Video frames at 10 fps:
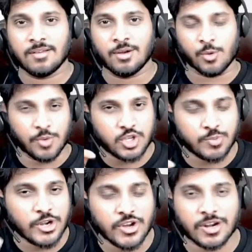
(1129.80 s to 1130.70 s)
Which
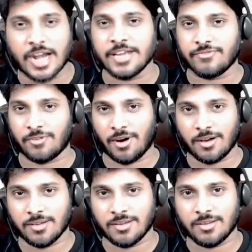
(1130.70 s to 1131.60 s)
one you're ready for?
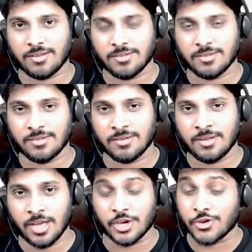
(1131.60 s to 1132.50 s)

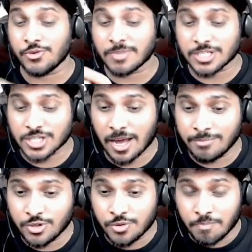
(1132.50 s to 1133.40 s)
You must come
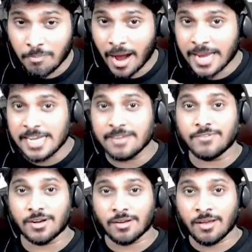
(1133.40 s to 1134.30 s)
to my level
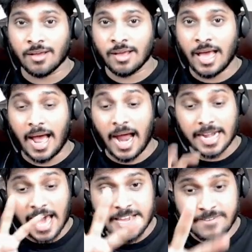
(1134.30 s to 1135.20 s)
and
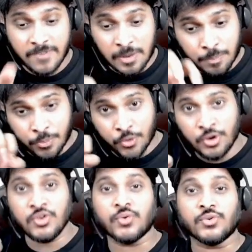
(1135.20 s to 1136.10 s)
I will pull
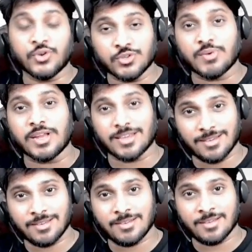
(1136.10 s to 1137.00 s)
you. Don't worry.
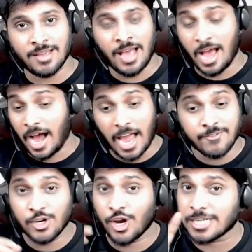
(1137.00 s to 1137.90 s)
I
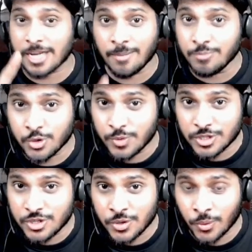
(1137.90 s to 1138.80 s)
will not come
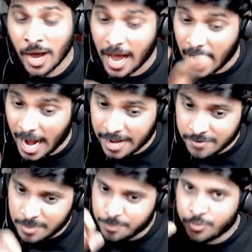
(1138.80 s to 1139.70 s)
towards you. I
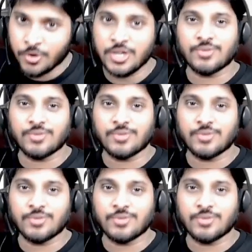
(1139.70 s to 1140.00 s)
will pull you